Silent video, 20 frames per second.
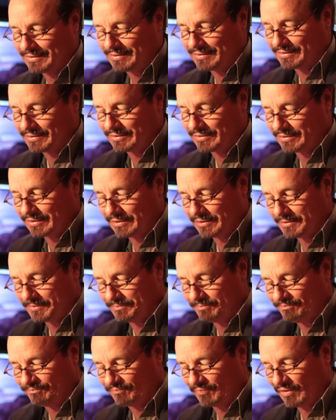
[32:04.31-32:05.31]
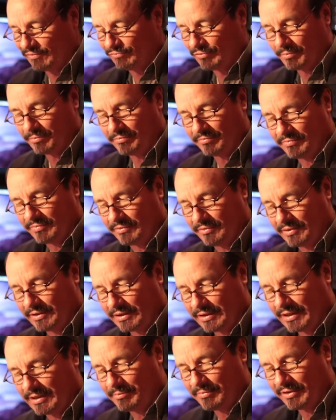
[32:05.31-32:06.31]
It says from
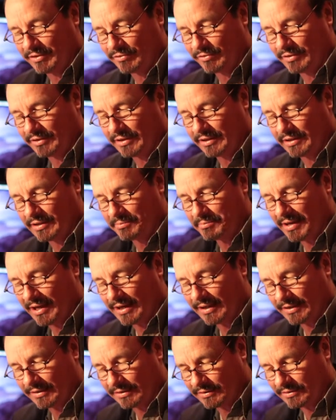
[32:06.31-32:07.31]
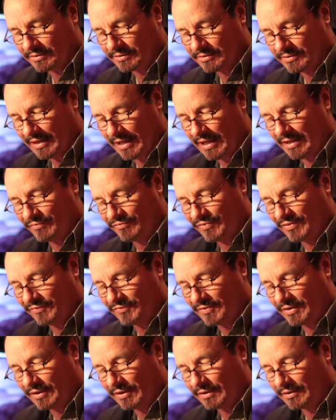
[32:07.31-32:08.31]
Nehemiah or Nehemiah
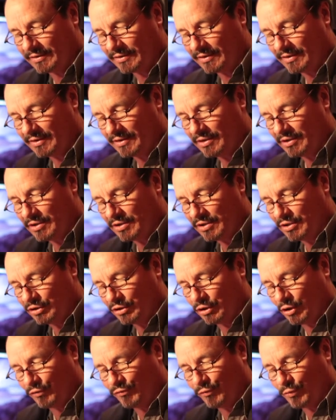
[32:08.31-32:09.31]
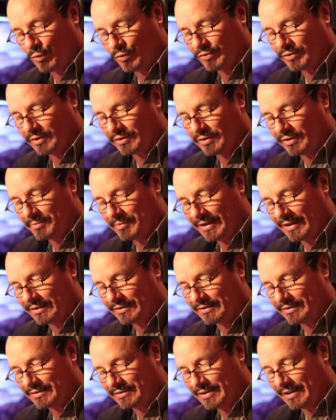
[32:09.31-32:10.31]
8:15, "Go forth unto the
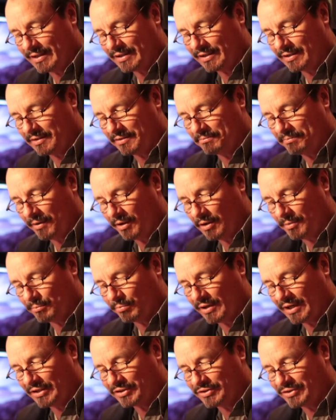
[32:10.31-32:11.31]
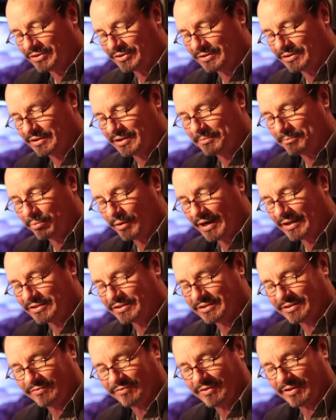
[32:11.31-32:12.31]
mountain and take palm branches and
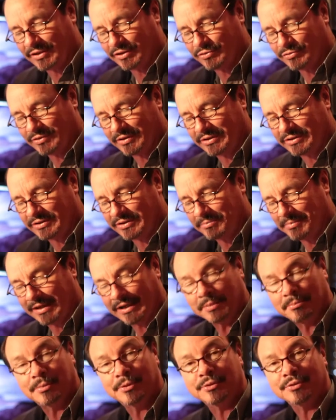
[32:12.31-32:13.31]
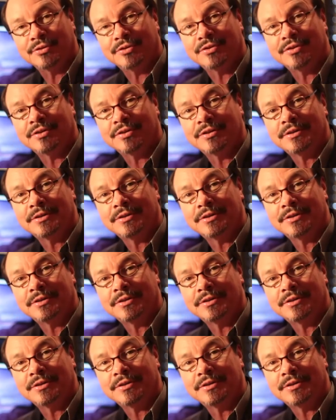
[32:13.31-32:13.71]
branches of thick trees to make a booth."